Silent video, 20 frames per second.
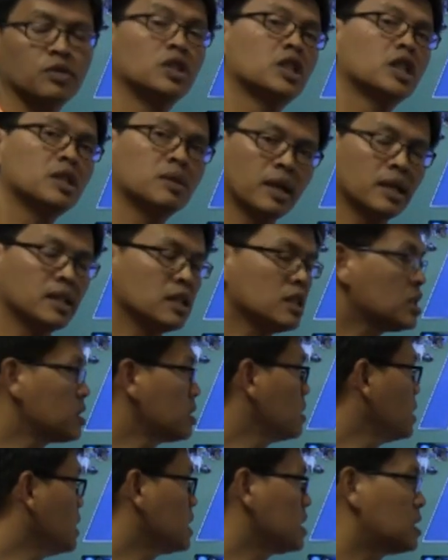It's just that
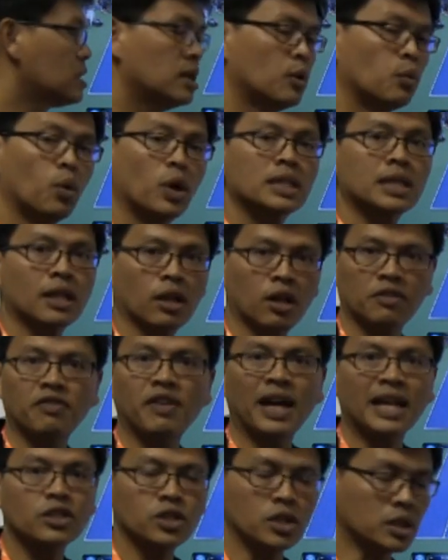it works a lot
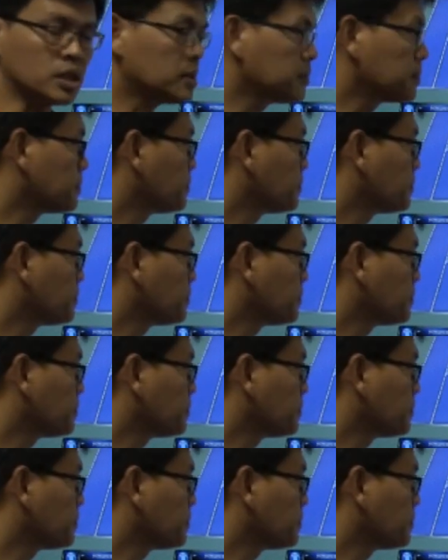faster.